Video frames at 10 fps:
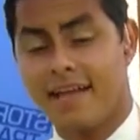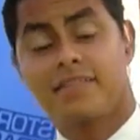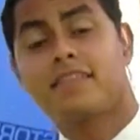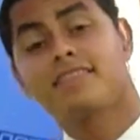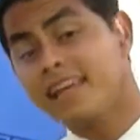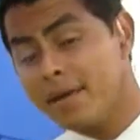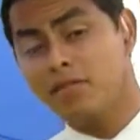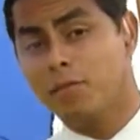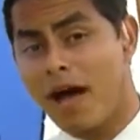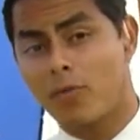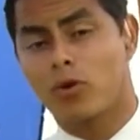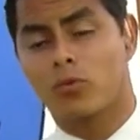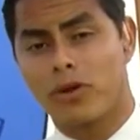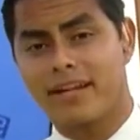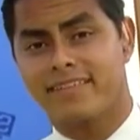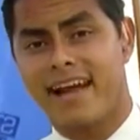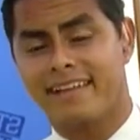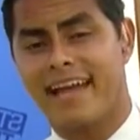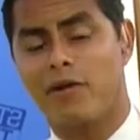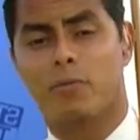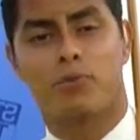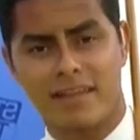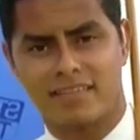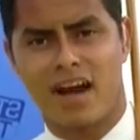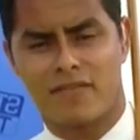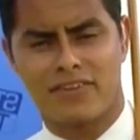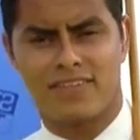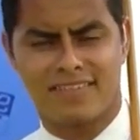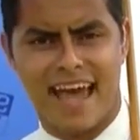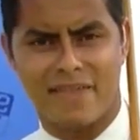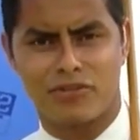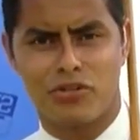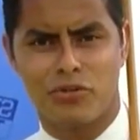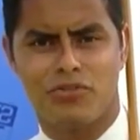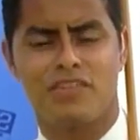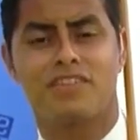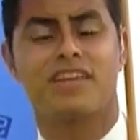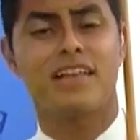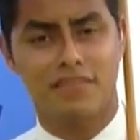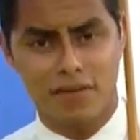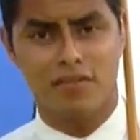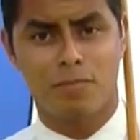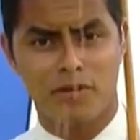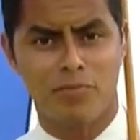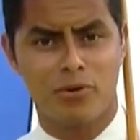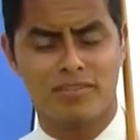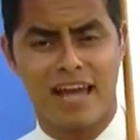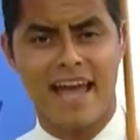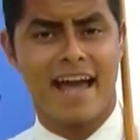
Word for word: This is the same spot where Rick Tyler held a press conference this afternoon to discuss those billboards